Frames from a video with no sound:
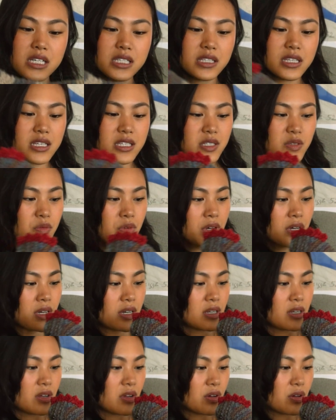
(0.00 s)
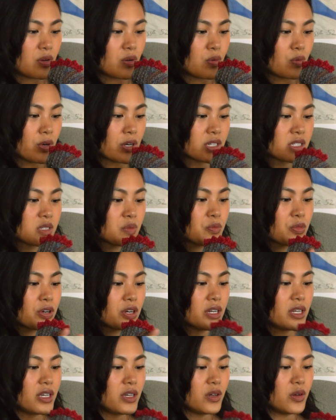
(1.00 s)
this one worked
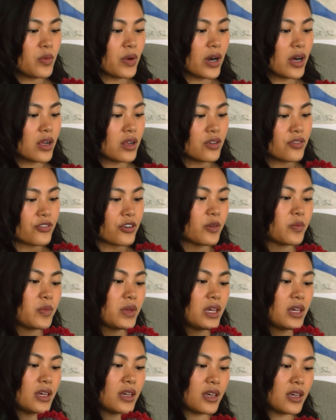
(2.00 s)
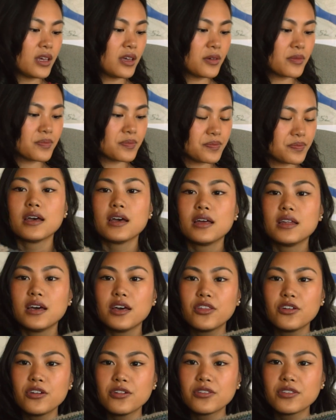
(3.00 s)
pretty well for me.
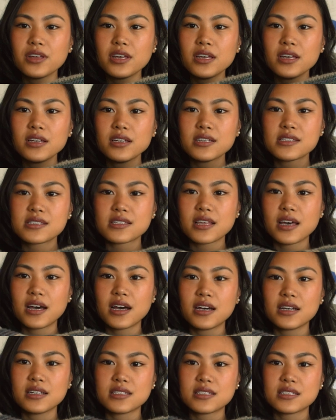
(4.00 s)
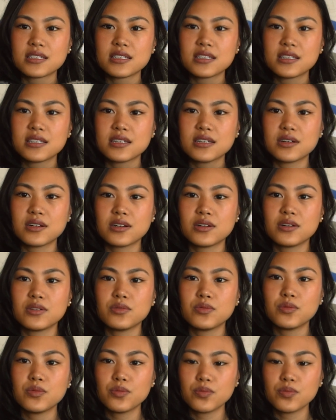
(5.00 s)
Another thing is that the